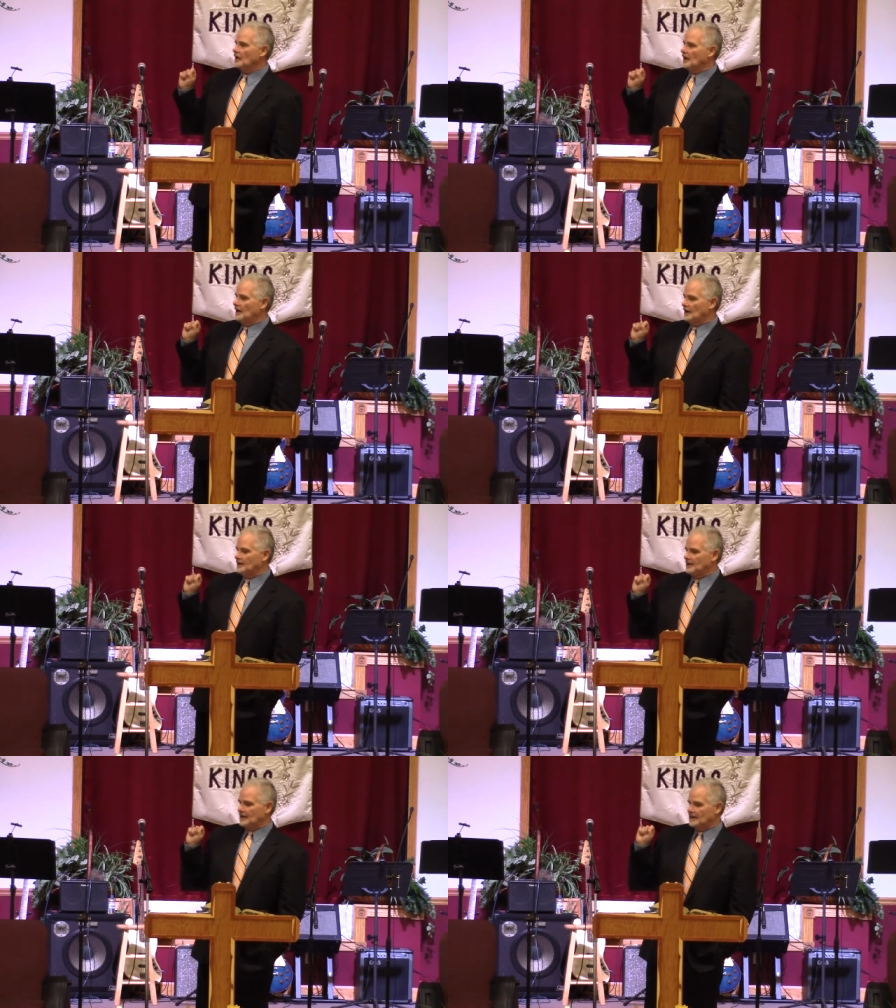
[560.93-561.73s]

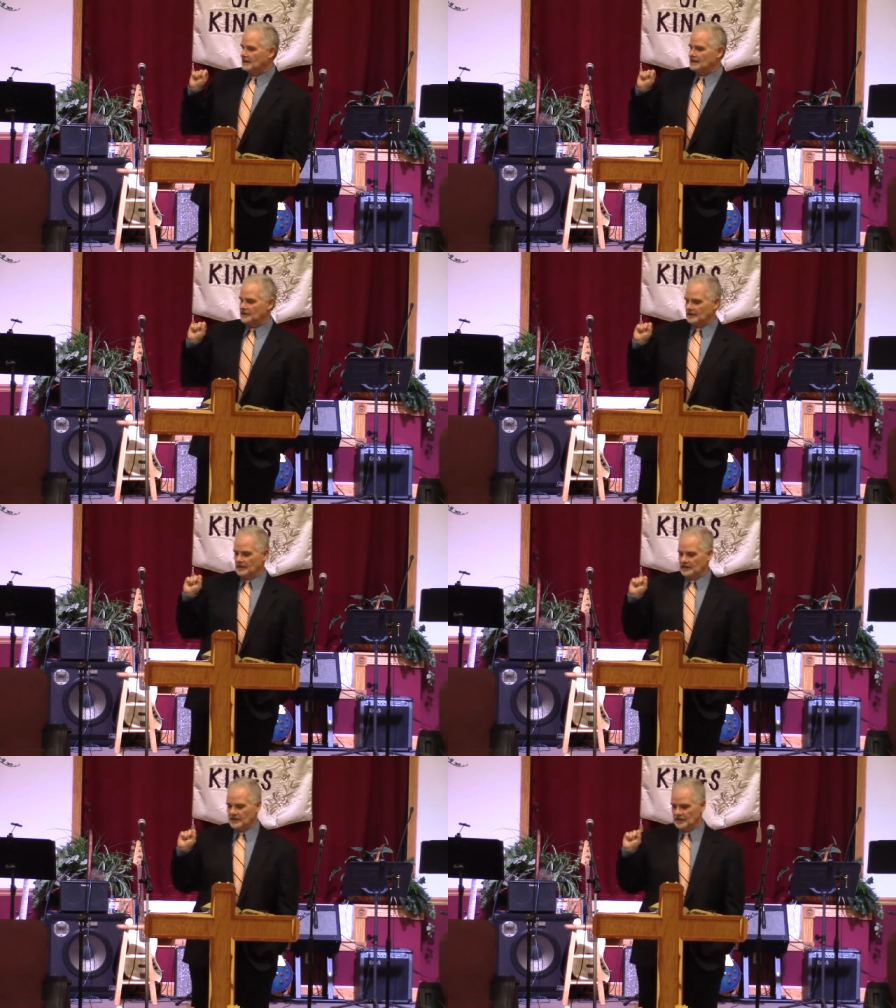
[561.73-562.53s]
and, and he,
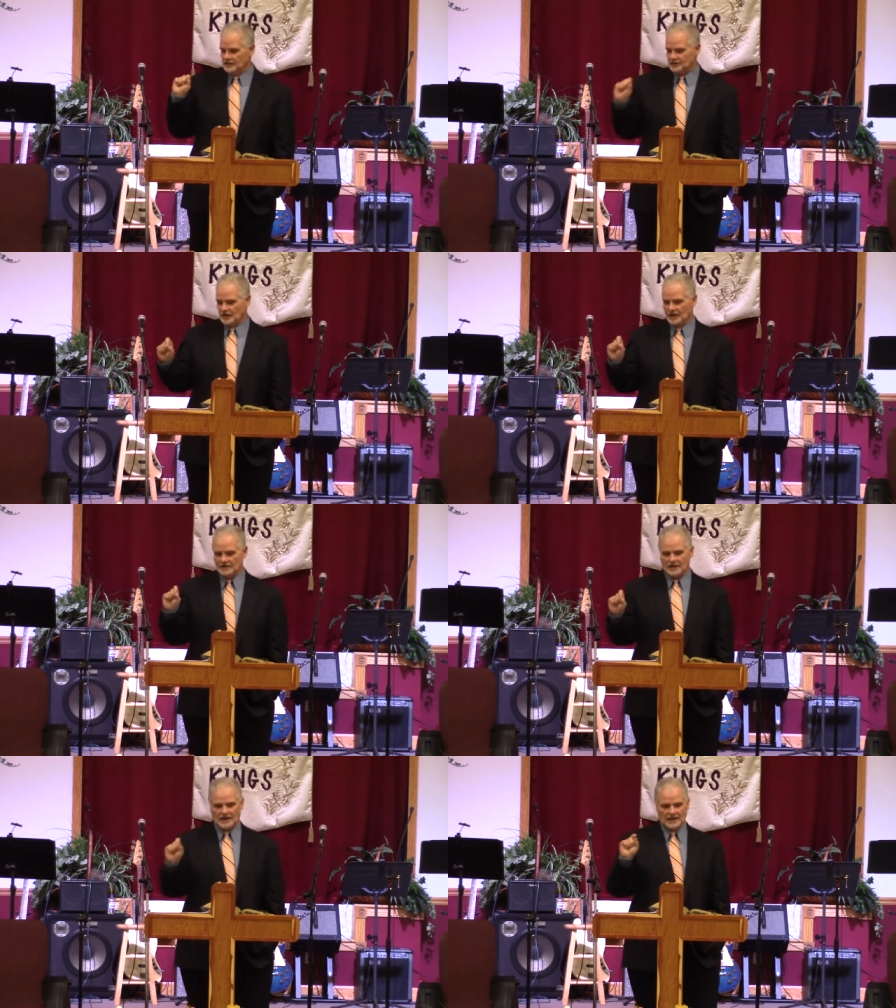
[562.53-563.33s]
he, he
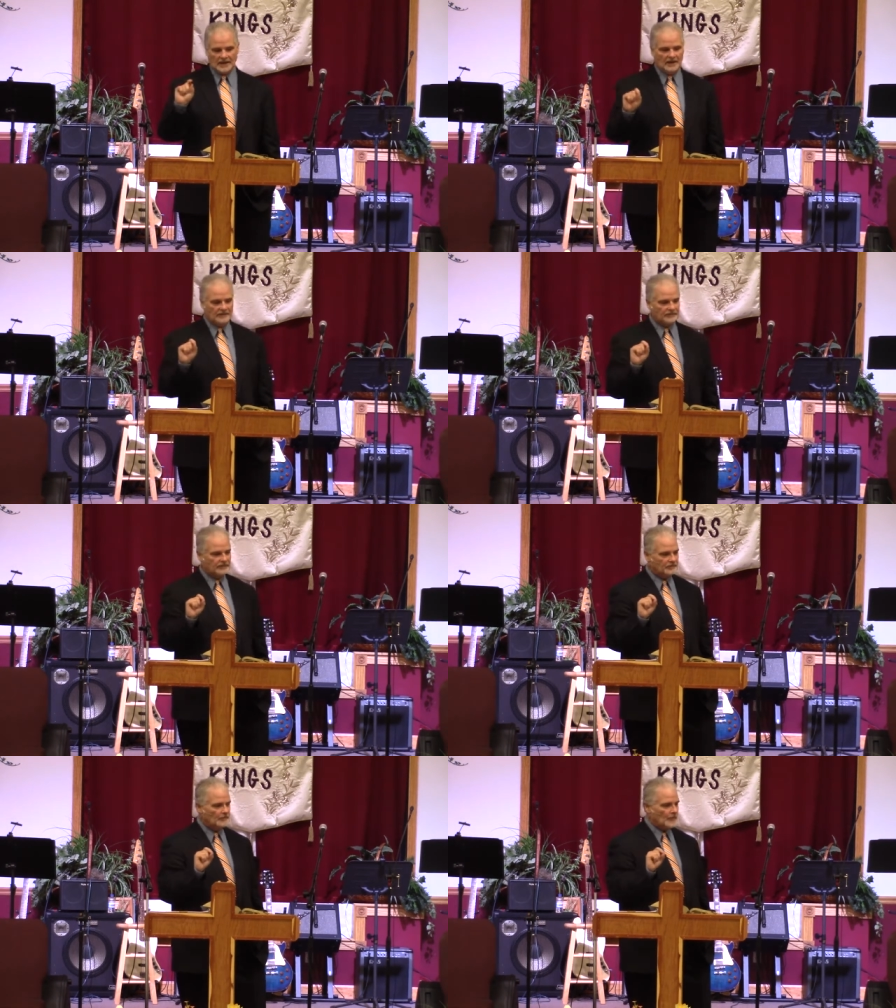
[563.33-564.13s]
said that
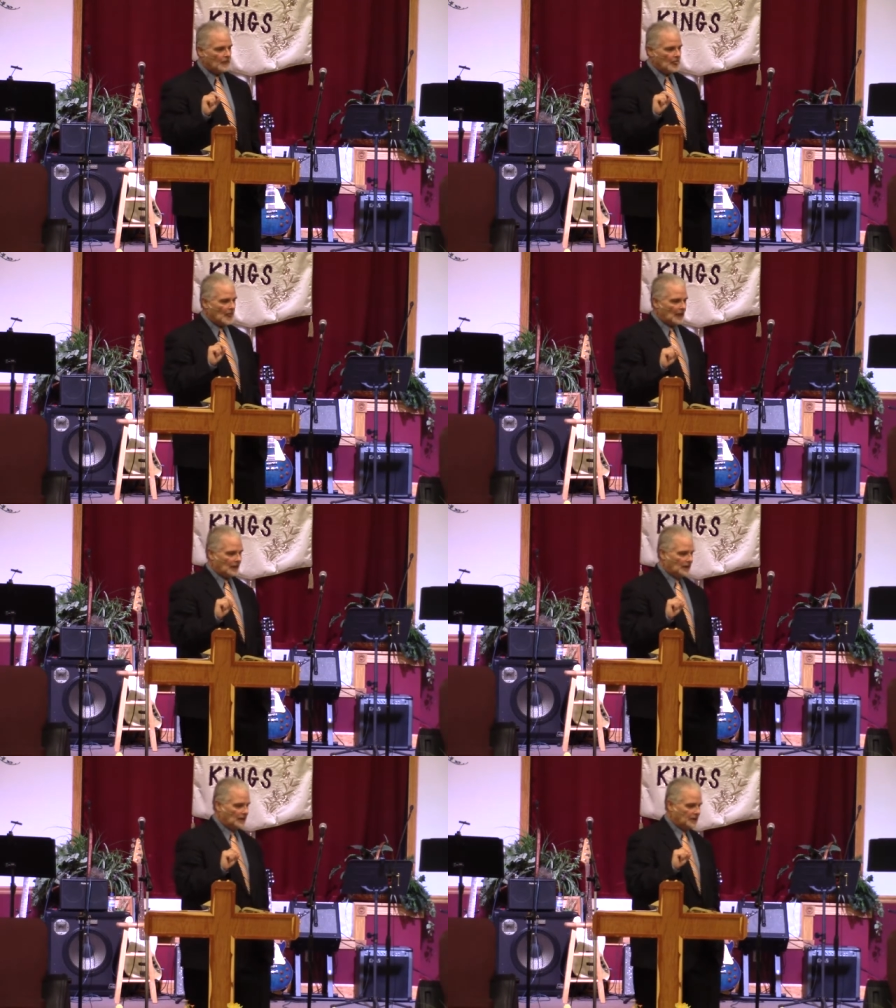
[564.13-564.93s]
if
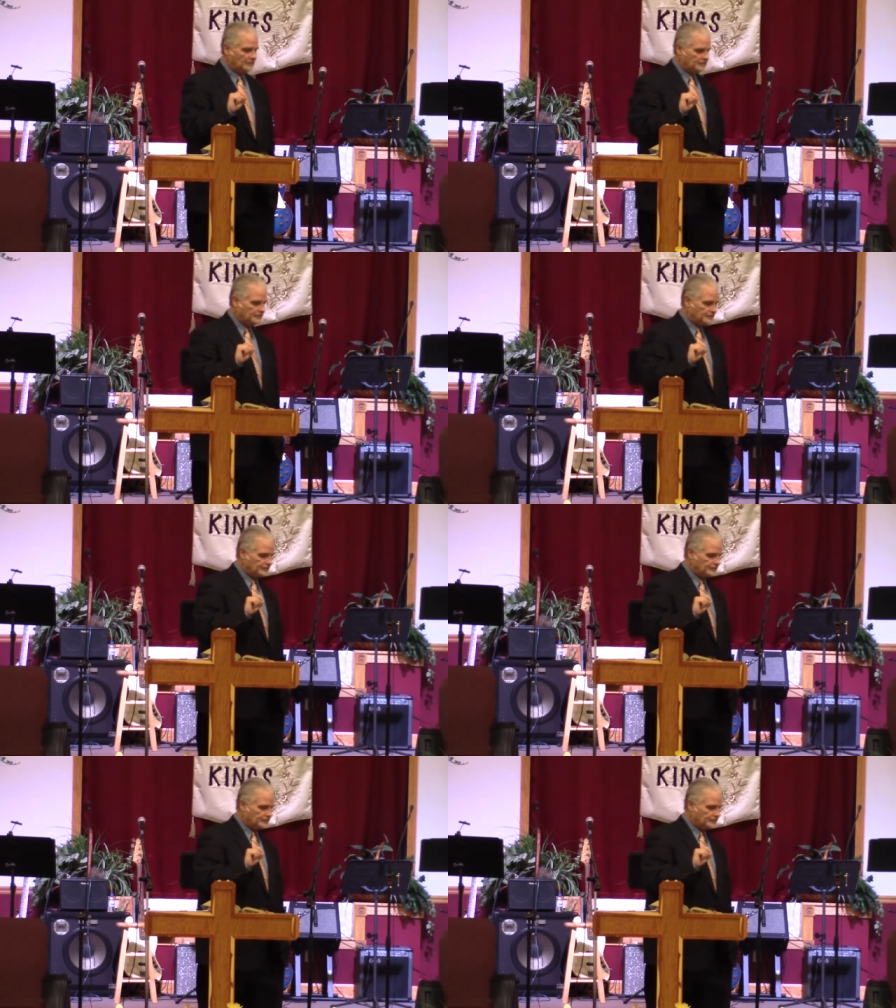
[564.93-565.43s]
um,